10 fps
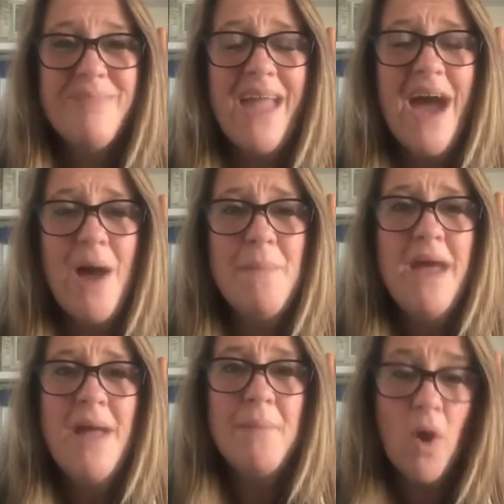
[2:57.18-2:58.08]

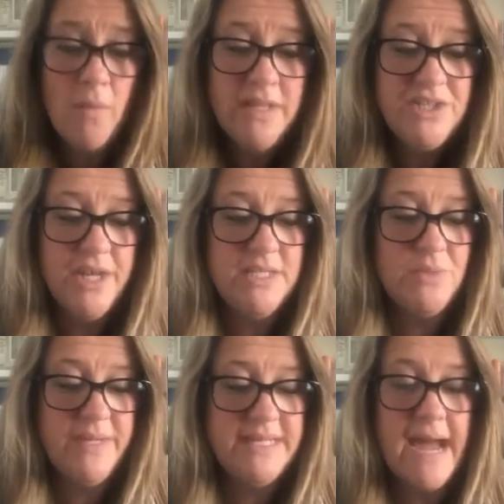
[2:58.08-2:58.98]
But on the Church
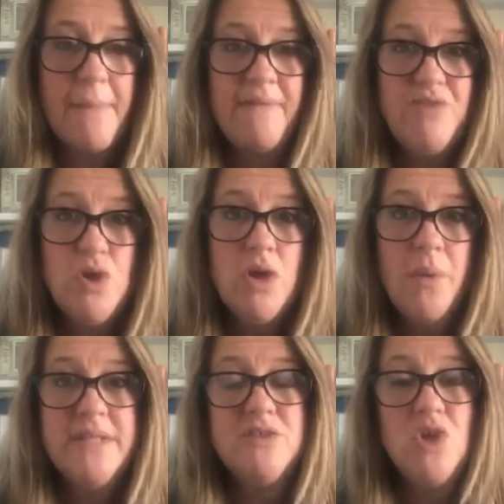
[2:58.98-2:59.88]
Suite app, if you go
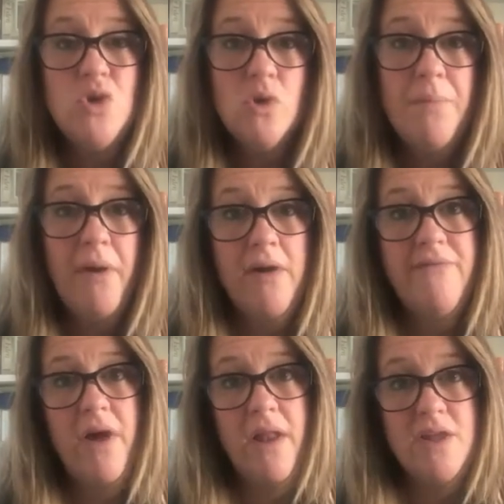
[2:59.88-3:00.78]
into your
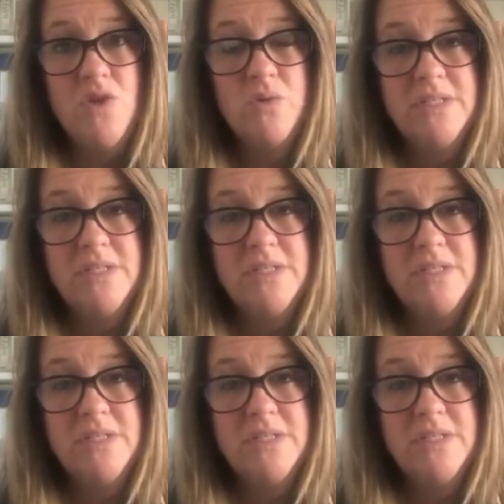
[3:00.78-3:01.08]
profile and your